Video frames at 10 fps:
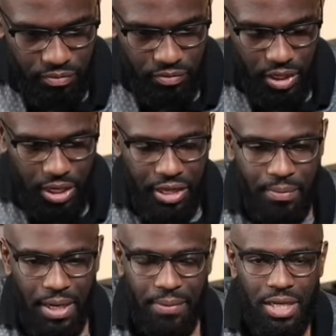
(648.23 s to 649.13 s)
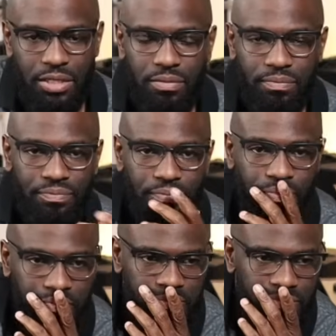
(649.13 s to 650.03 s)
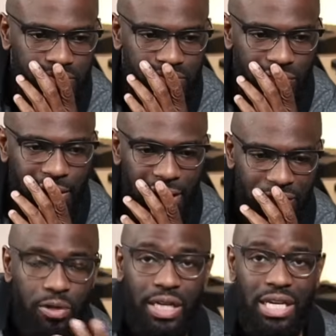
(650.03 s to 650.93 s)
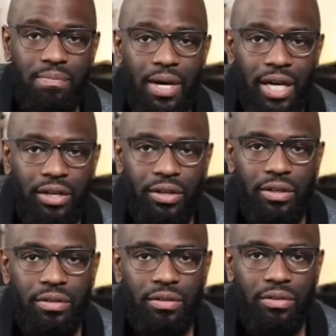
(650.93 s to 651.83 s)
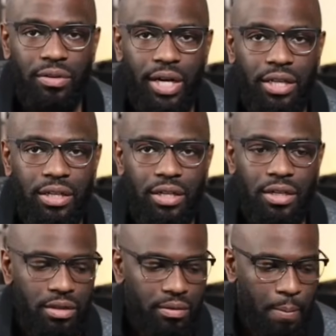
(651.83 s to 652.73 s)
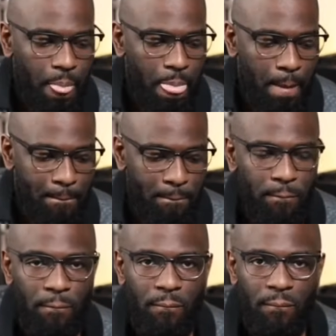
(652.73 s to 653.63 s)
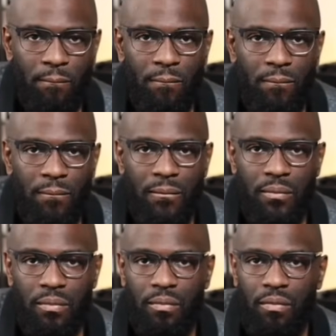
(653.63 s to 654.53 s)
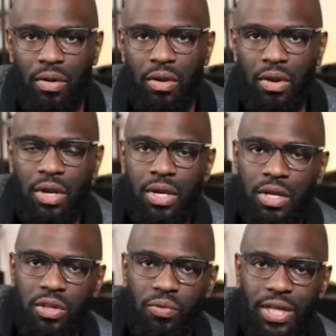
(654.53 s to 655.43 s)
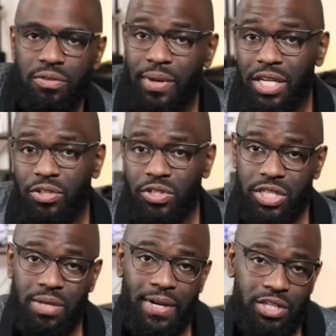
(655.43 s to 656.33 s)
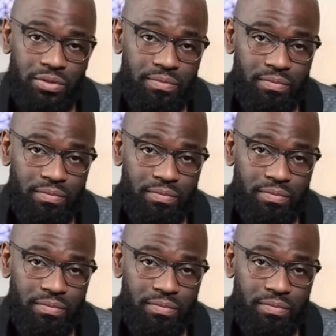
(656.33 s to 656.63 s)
You got to think about it, because if you're an E minor, right, the relative major is G major.